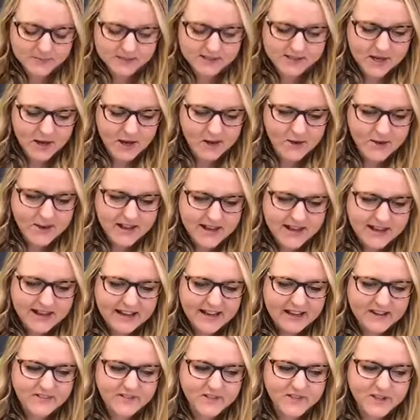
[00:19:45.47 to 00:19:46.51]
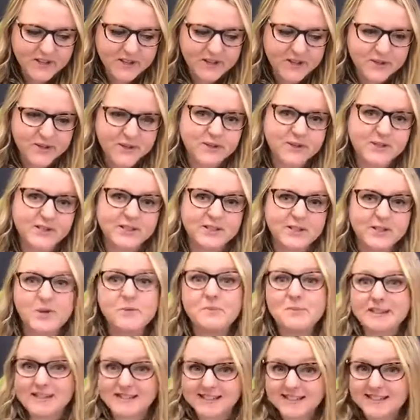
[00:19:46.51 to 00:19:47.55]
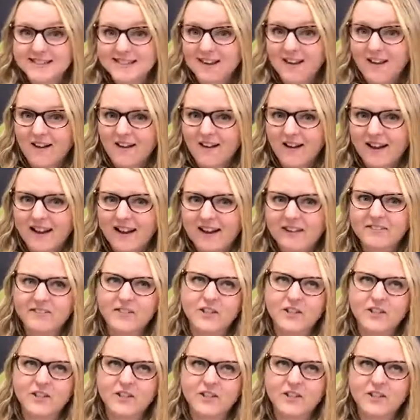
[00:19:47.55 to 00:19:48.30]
So if you do miss this live,